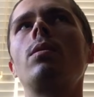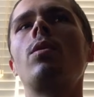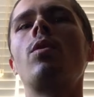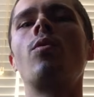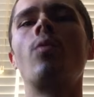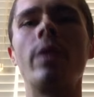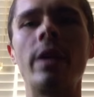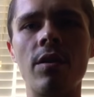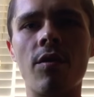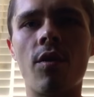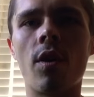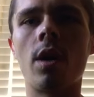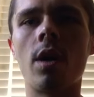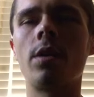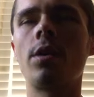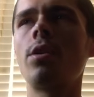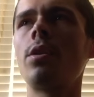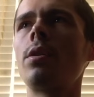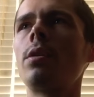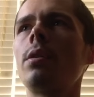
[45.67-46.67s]
Ring of
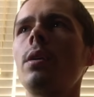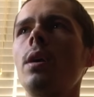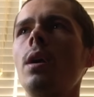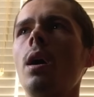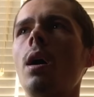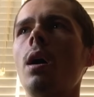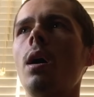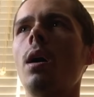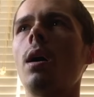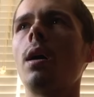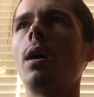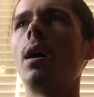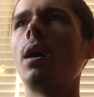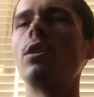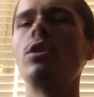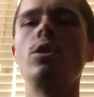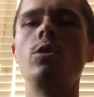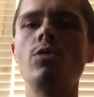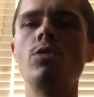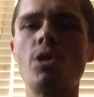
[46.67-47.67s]
Honor,
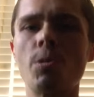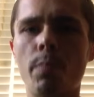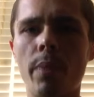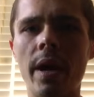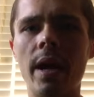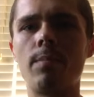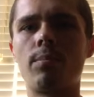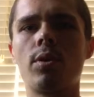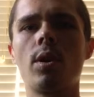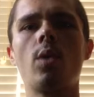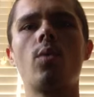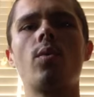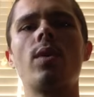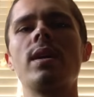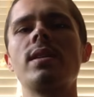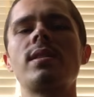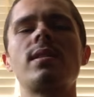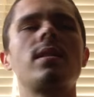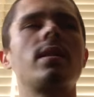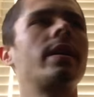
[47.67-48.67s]
New Japan Pro
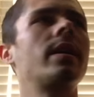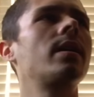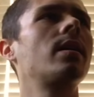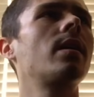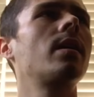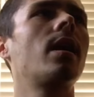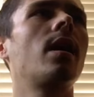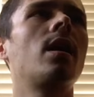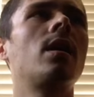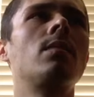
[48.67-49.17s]
Wrestling,